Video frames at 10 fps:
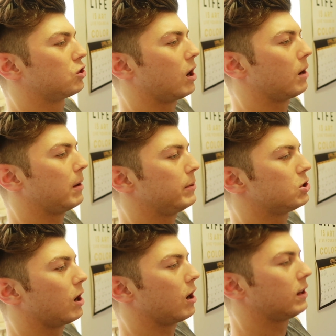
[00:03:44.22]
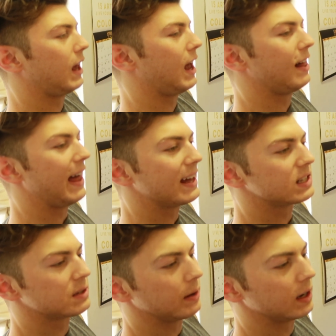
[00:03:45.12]
Char, baby chard, kale,
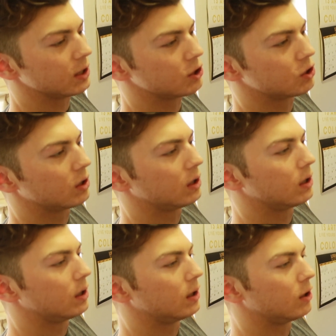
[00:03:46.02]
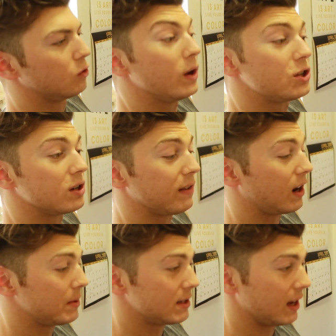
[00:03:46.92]
and spinach rich in
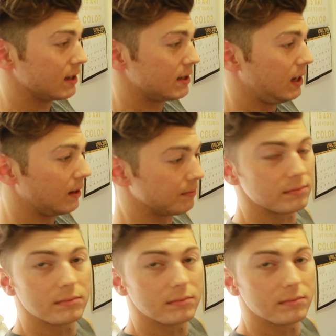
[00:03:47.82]
vitamins A and C.